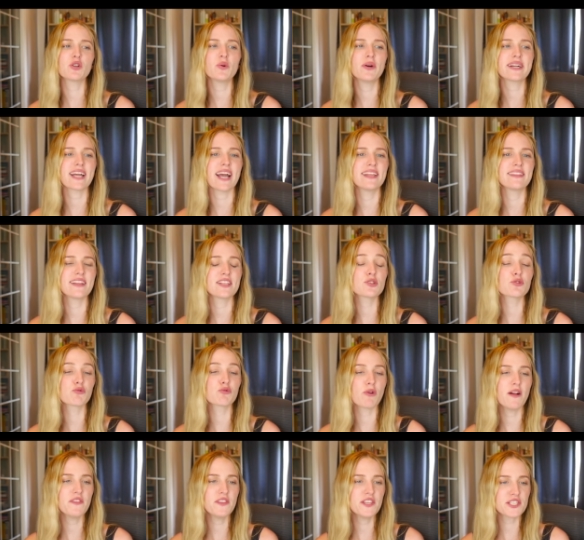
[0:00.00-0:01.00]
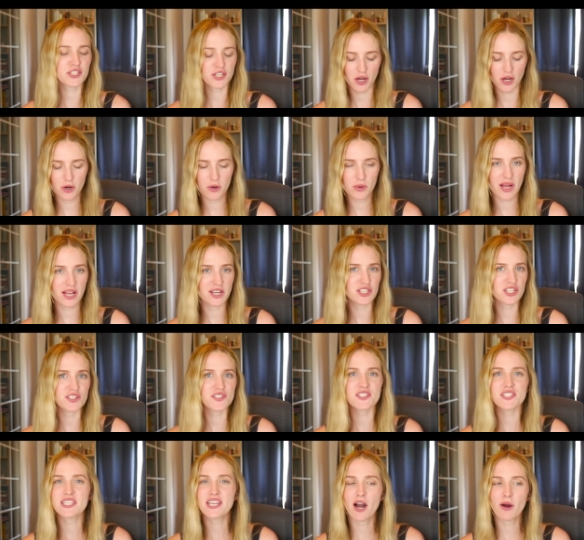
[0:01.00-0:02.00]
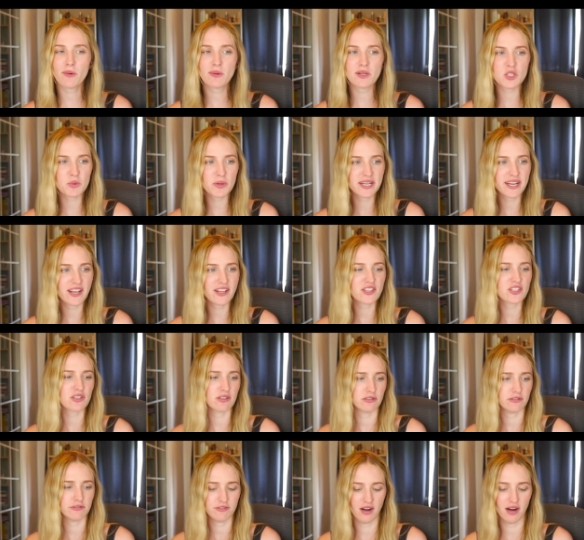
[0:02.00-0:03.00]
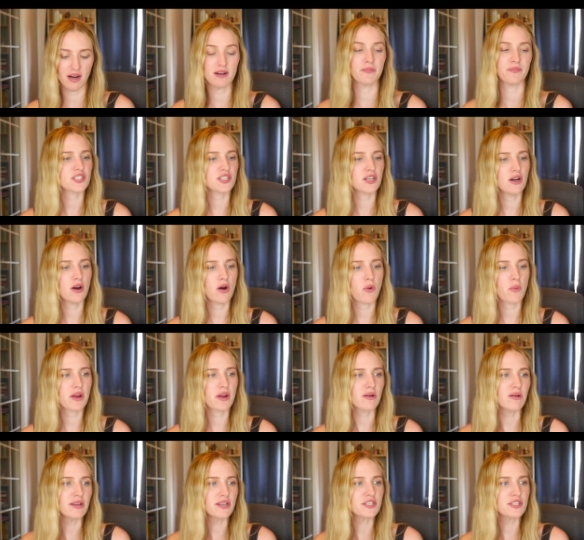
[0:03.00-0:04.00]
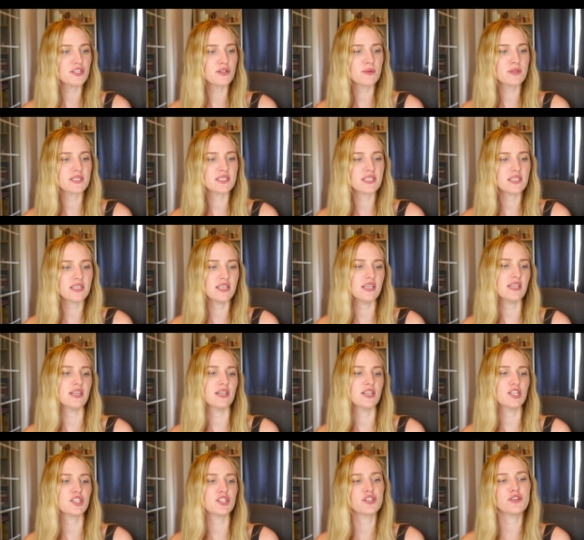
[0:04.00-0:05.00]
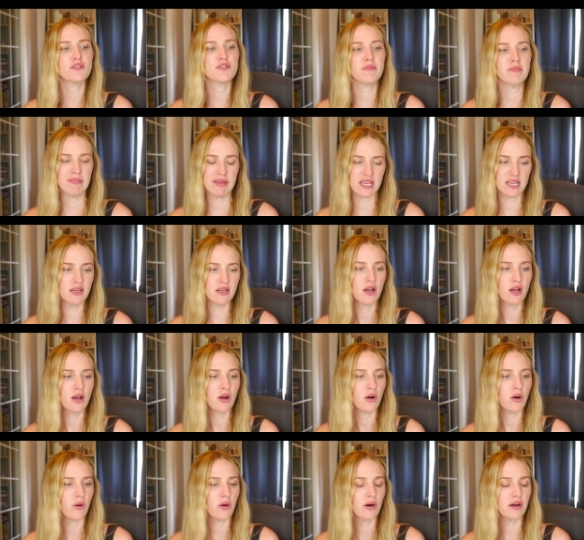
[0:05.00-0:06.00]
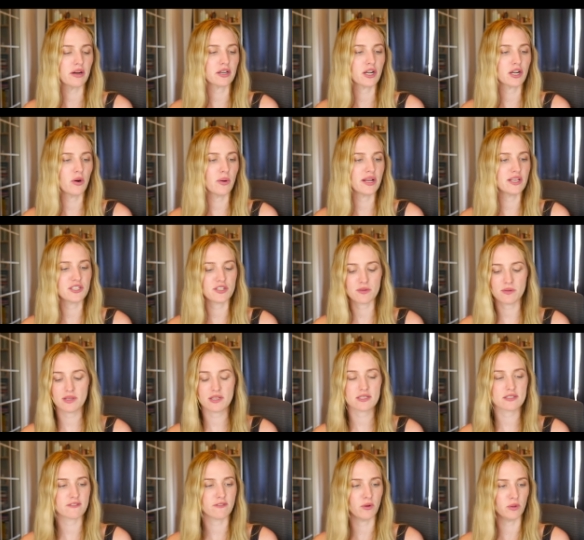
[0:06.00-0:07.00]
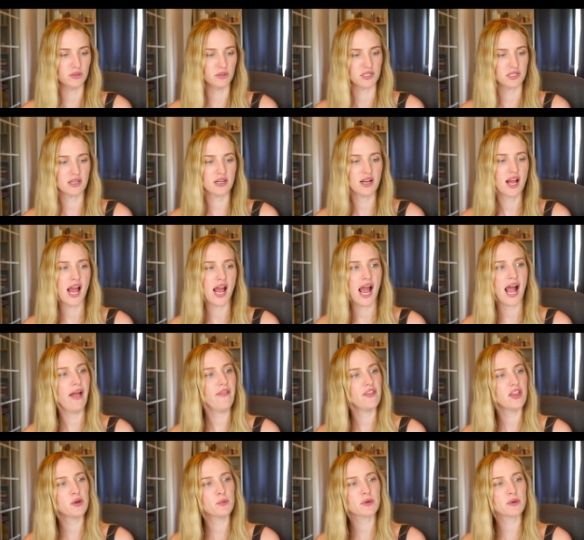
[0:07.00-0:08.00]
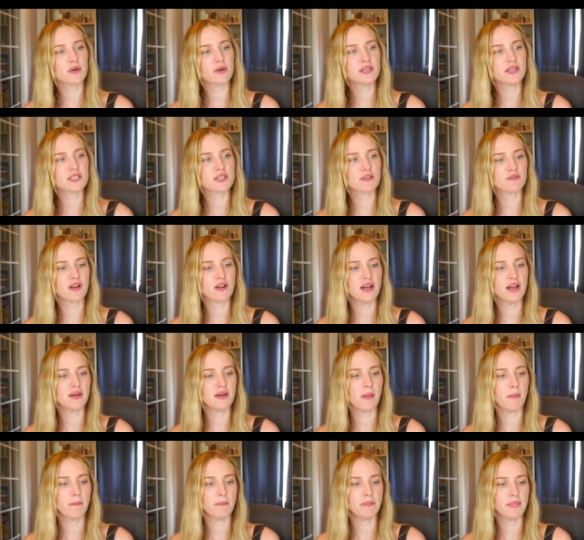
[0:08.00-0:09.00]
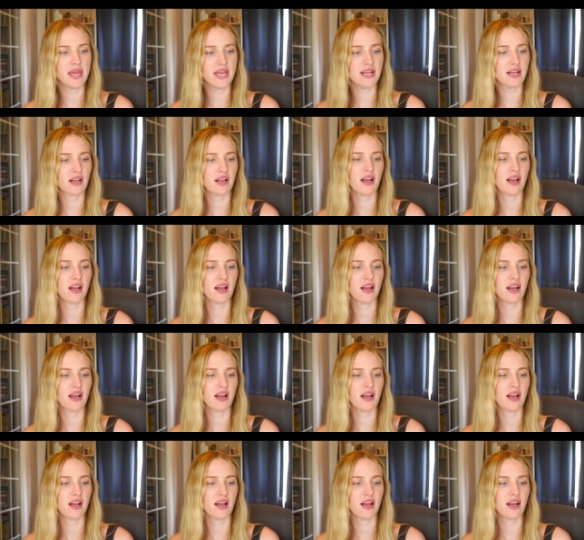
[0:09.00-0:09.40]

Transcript: quick and let's run this code and just see how it's working so far. So we're going to cd into me or go into this folder, and then we're going to run make